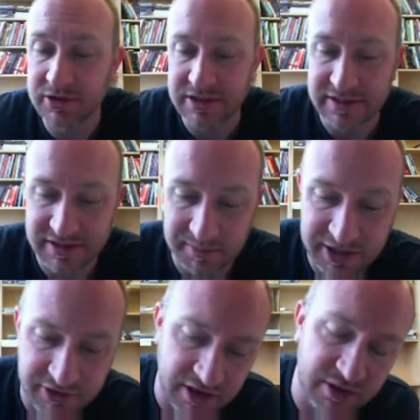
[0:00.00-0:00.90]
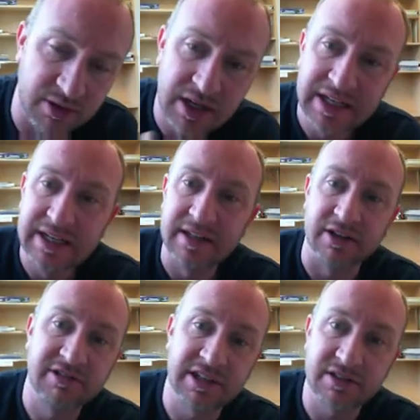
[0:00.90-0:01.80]
is symmetric. So the
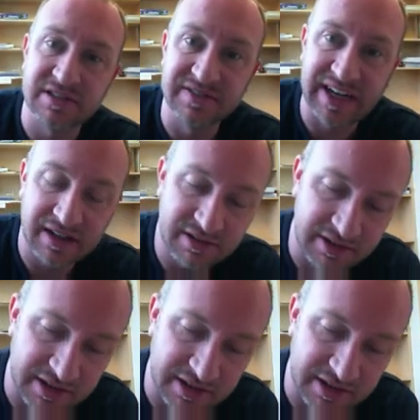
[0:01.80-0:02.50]
critical value that